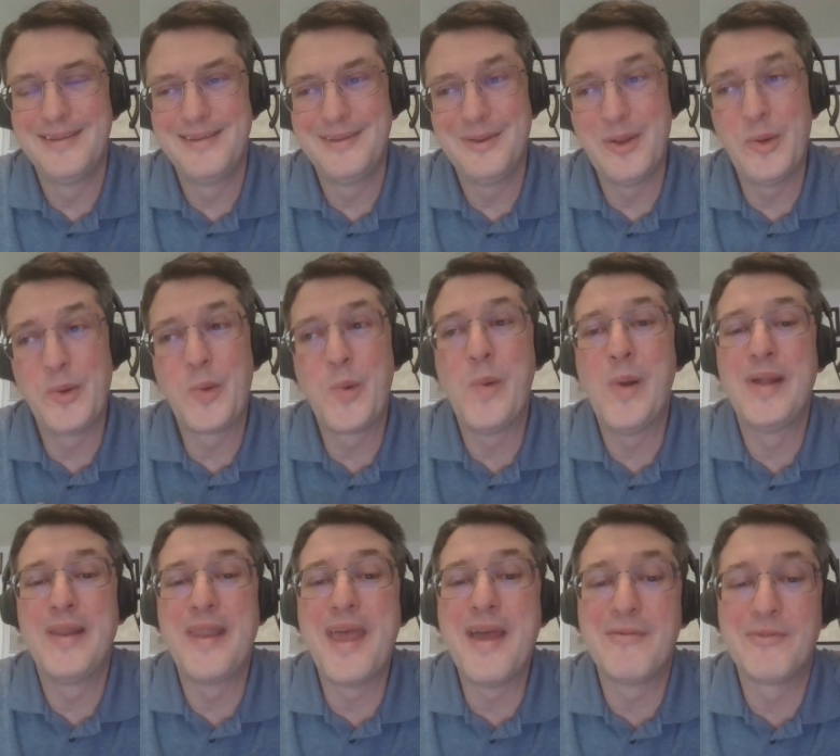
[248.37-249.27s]
don't go
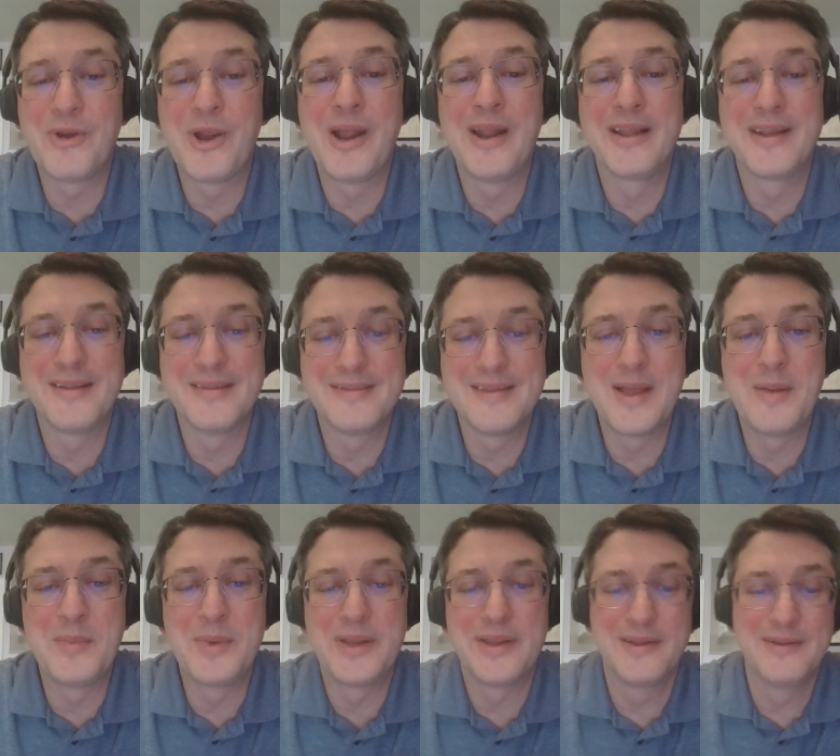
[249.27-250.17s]
on to have chronic
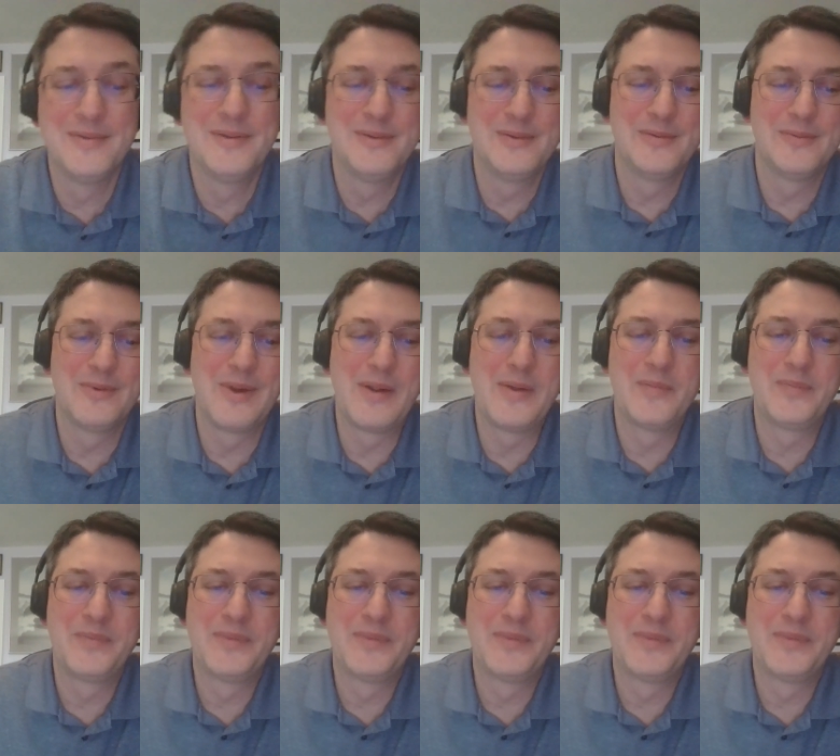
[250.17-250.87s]
insomnia, right?